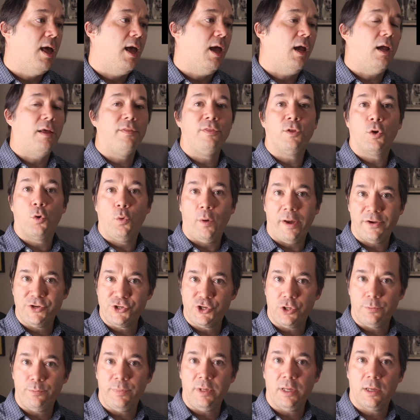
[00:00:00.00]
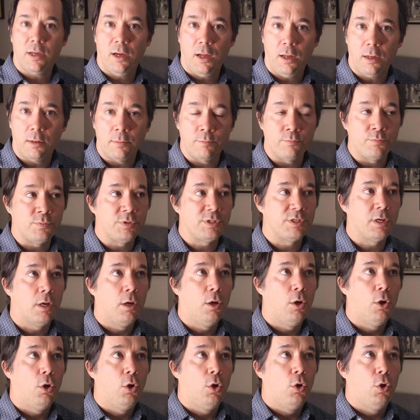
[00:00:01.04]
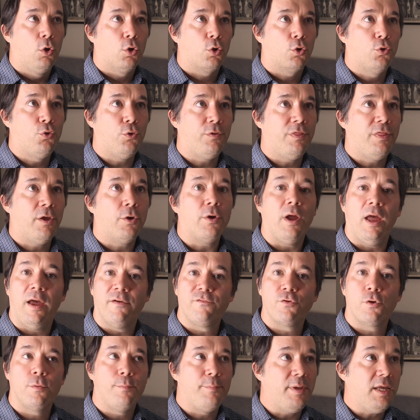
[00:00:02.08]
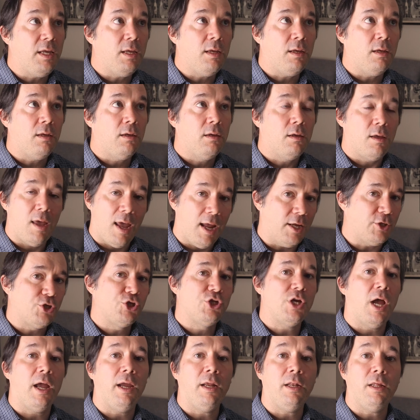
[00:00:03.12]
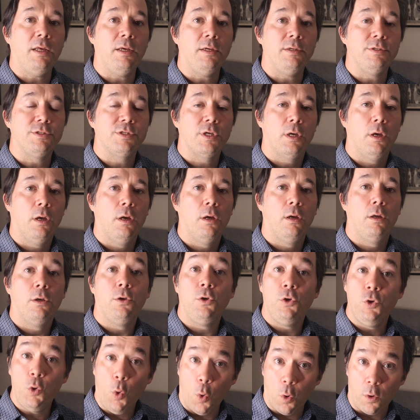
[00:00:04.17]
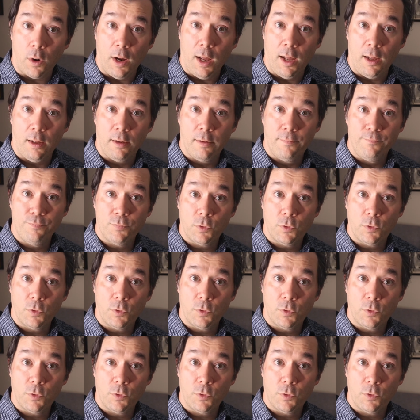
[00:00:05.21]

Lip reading: And the question becomes, could there ever be a Chinese Nora?